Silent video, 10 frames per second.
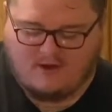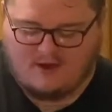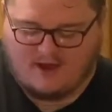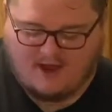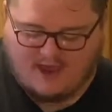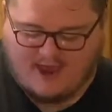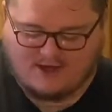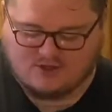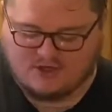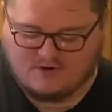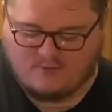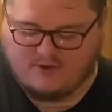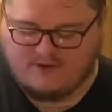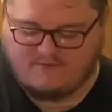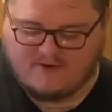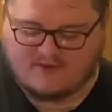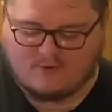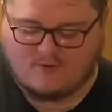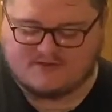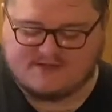I actually completely forgot the
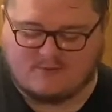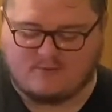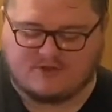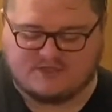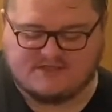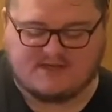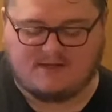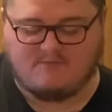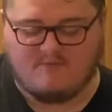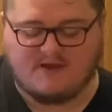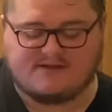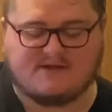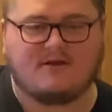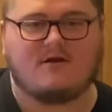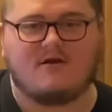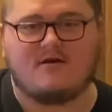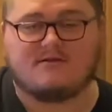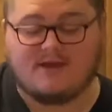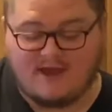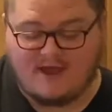one step where she said mix it all
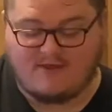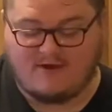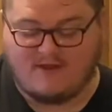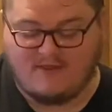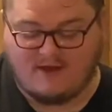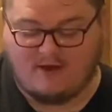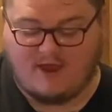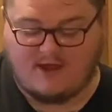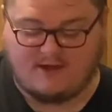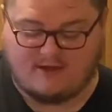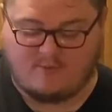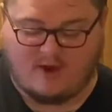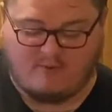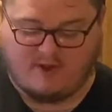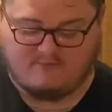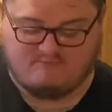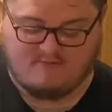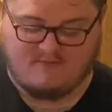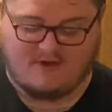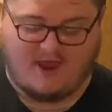together and then you add it to the pie pan.
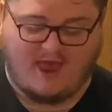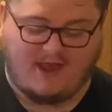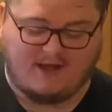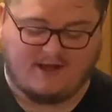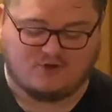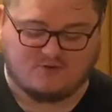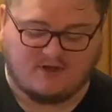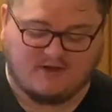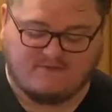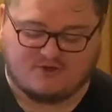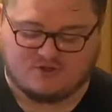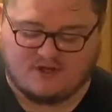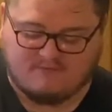I added each one individually.